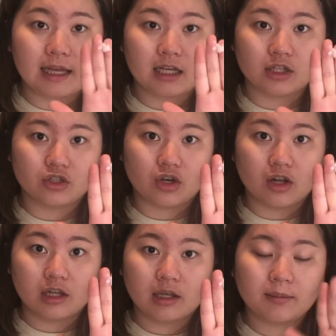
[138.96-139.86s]
like a
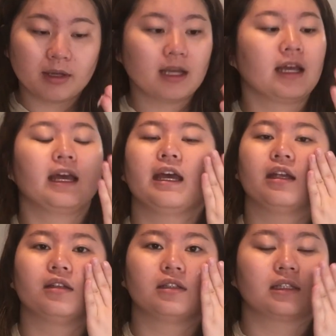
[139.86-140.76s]
dollop
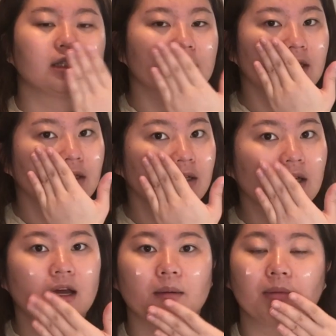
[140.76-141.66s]
and just
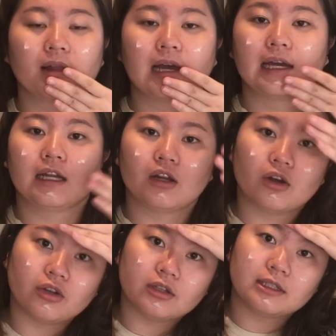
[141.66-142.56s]
apply it
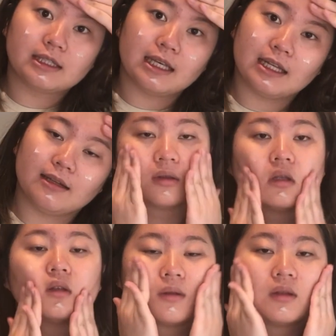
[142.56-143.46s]
on your skin.
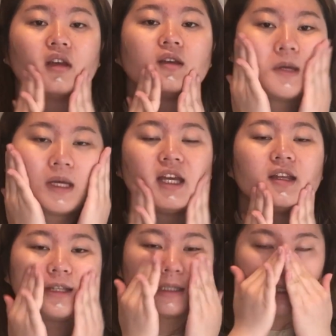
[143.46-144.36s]

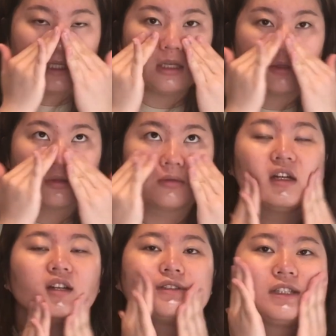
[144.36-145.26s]
And this Kiehl's
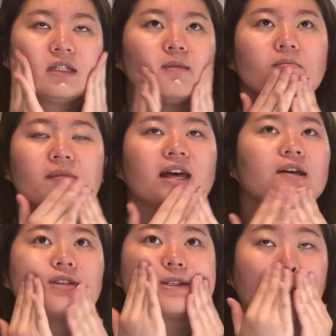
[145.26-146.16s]
one
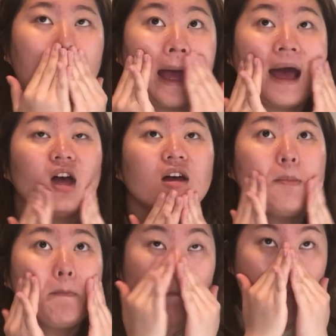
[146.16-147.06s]
smells
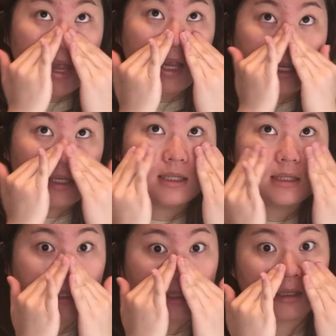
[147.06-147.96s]

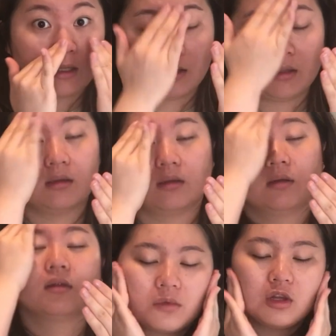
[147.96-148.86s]
amazing.
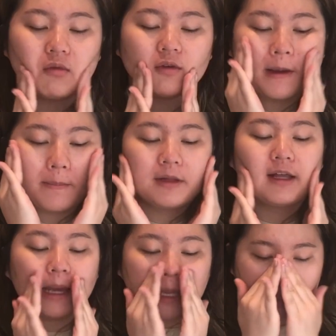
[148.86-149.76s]
You want to
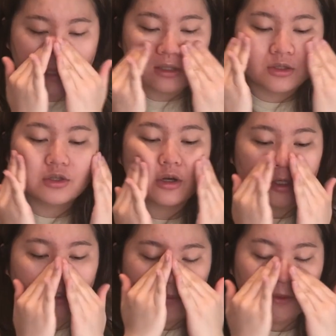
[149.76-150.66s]
apply it in
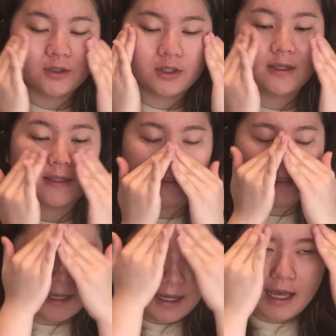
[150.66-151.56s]
circular
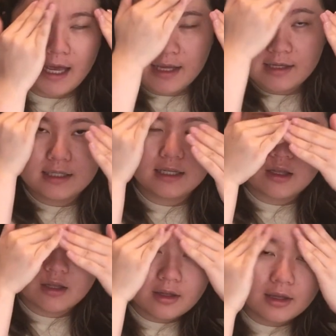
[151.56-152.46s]
motions
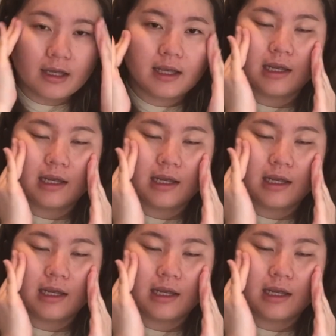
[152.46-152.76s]
until